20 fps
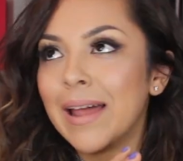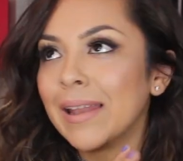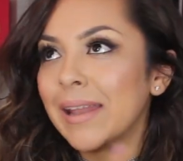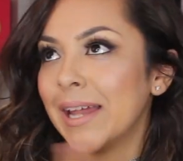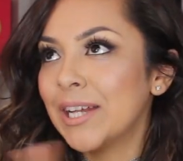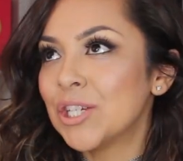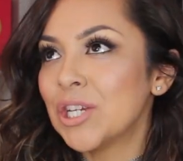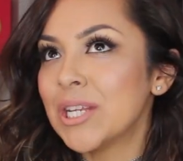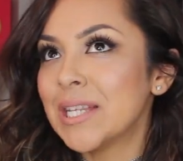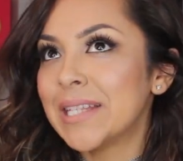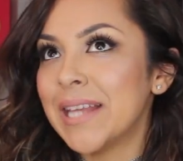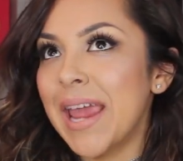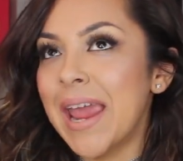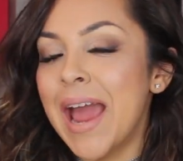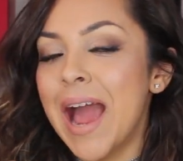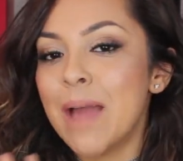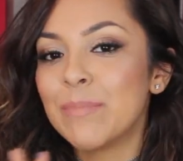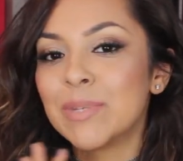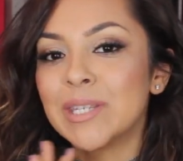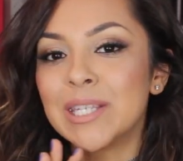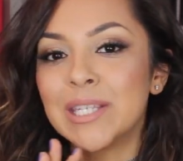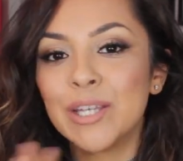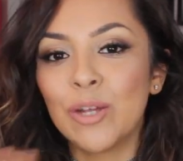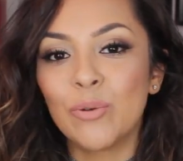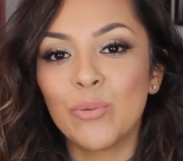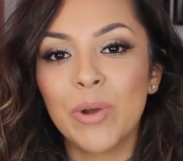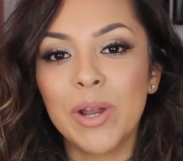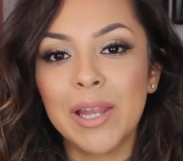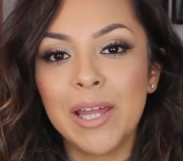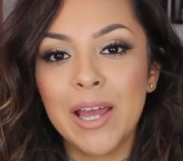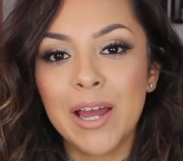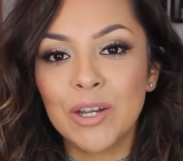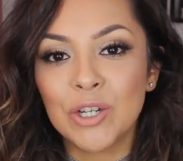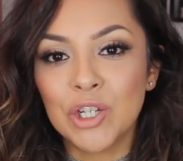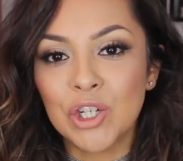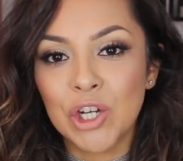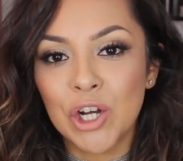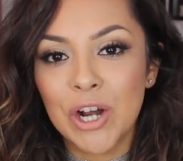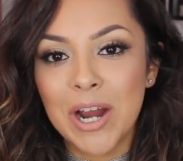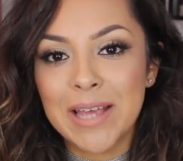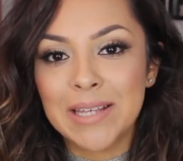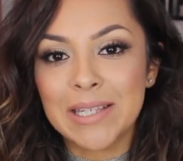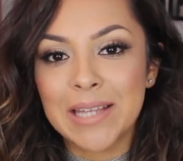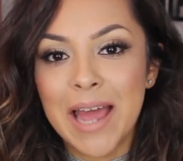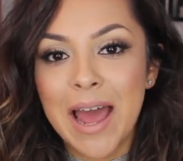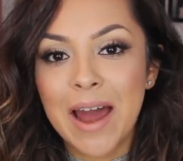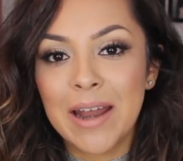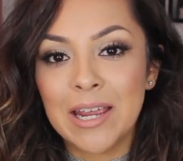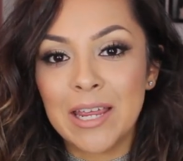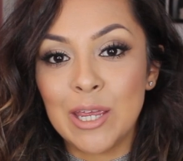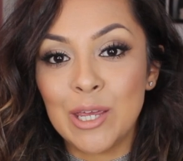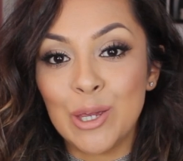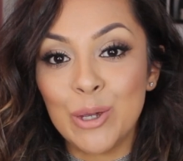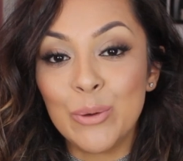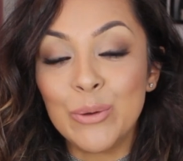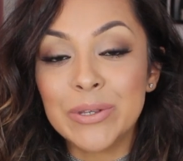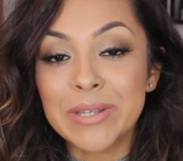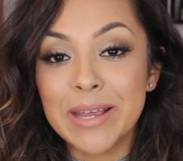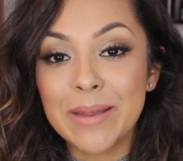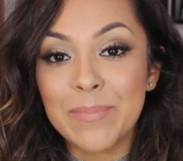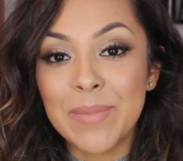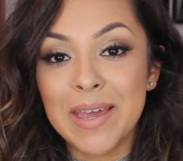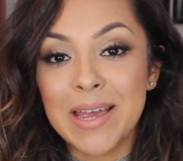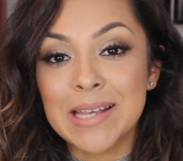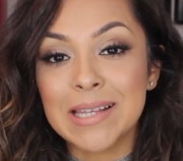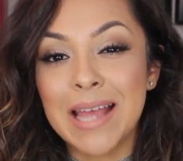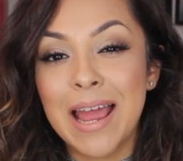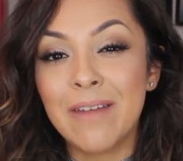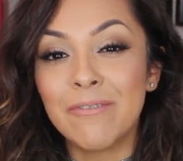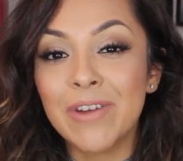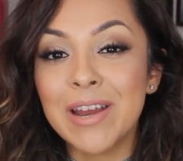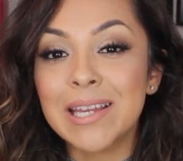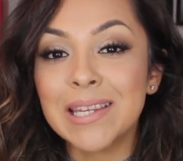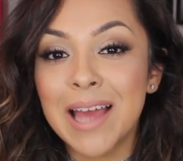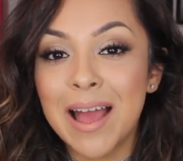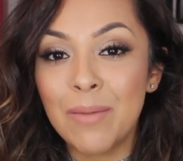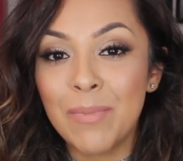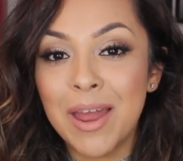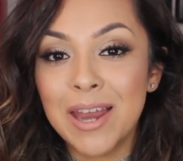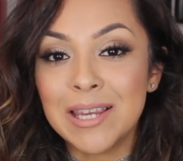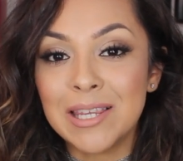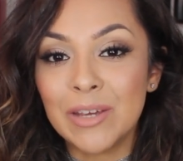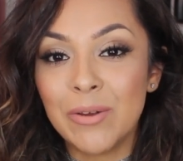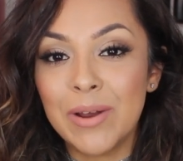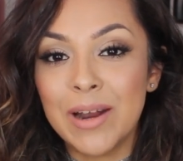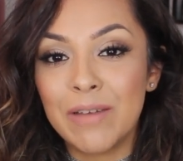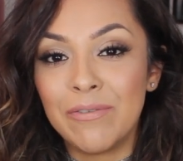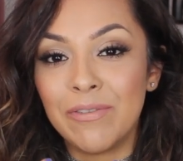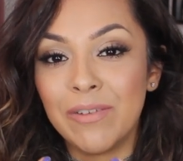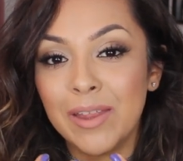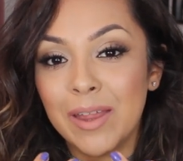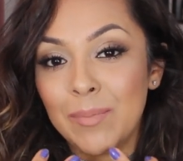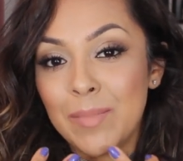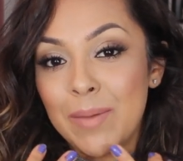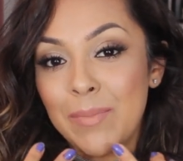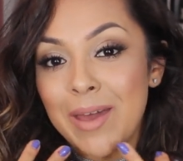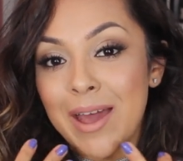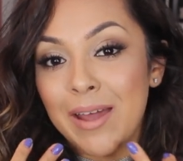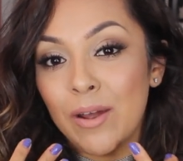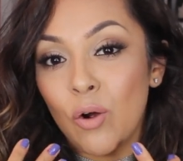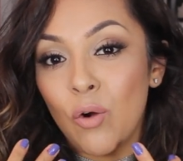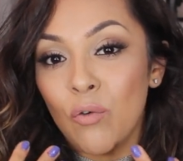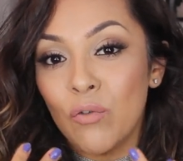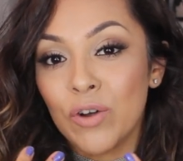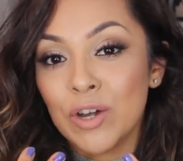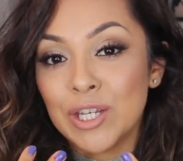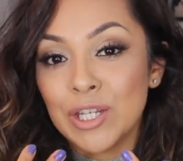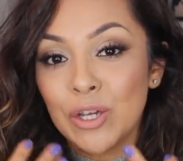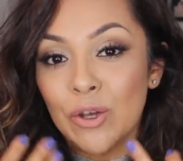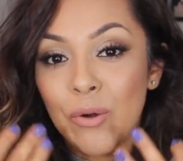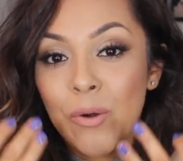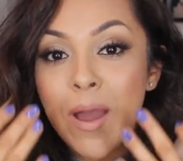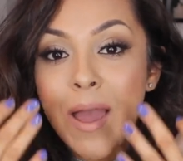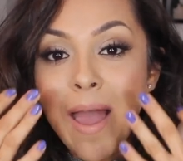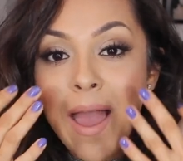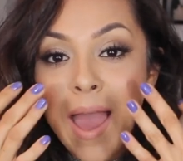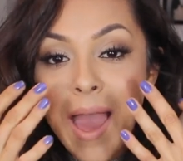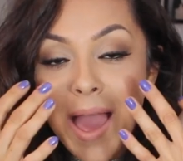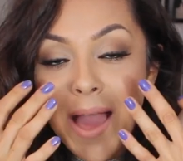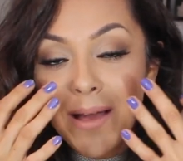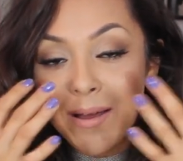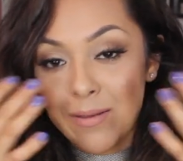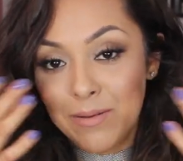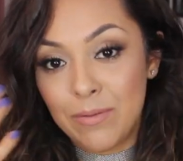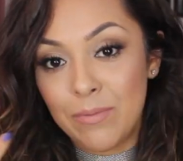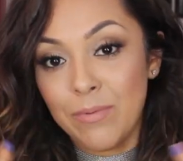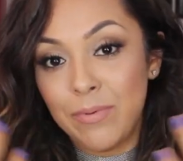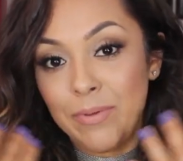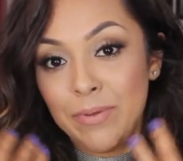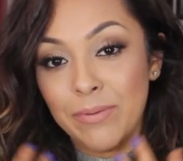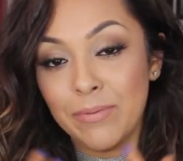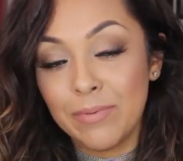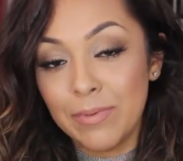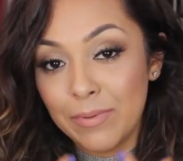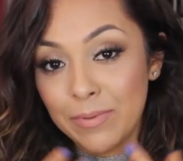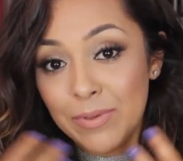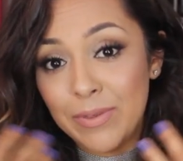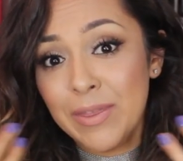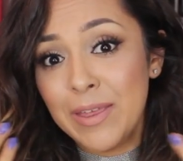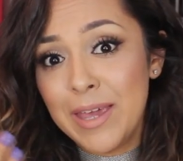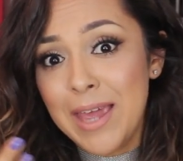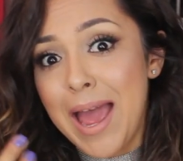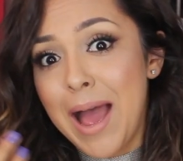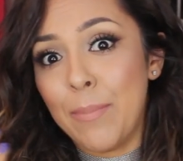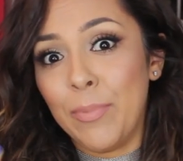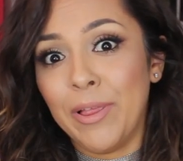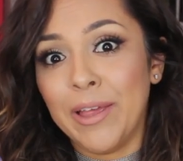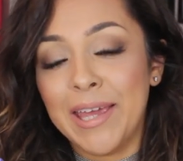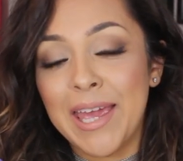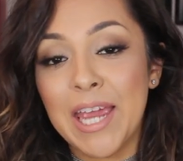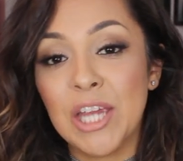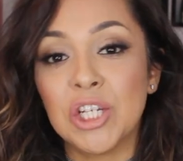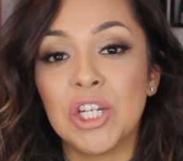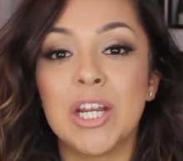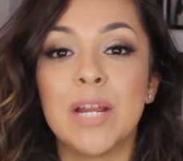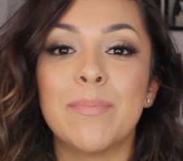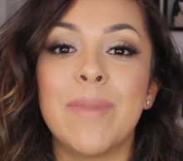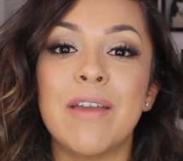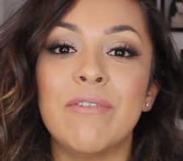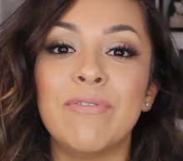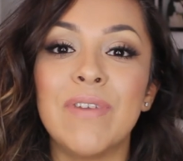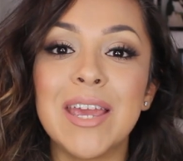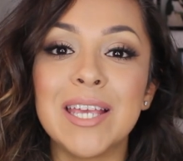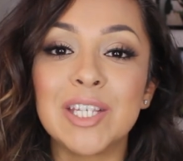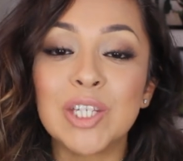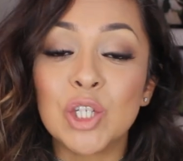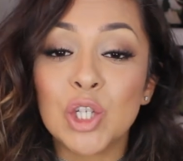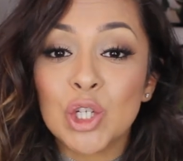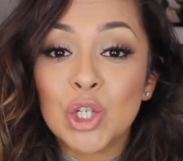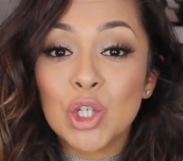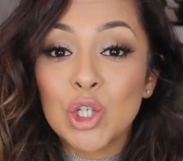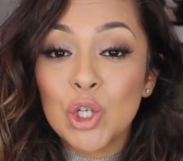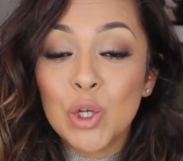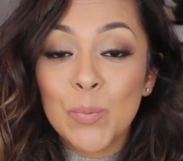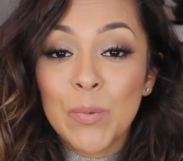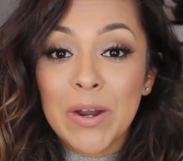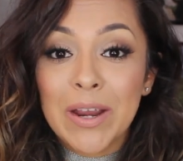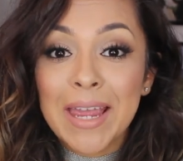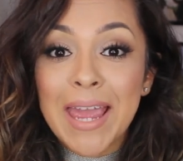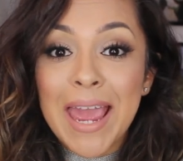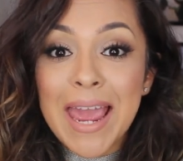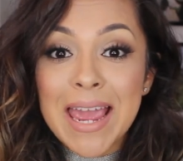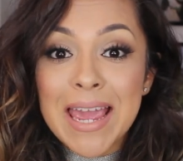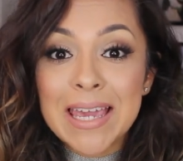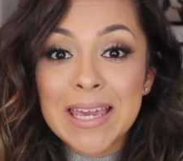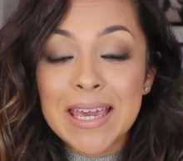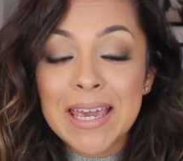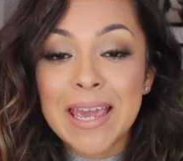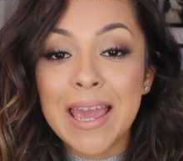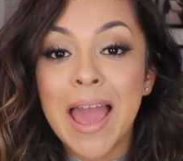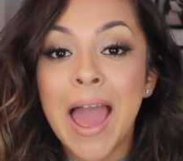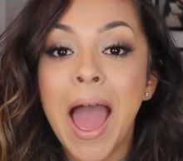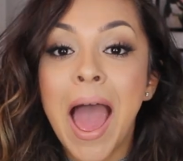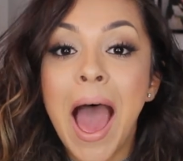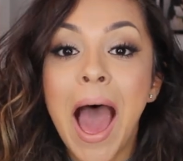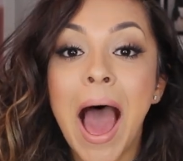let's just say I'm still really unsure as to how to use it because every time I do it I feel like maybe I overdo the application and my face is just super cakey.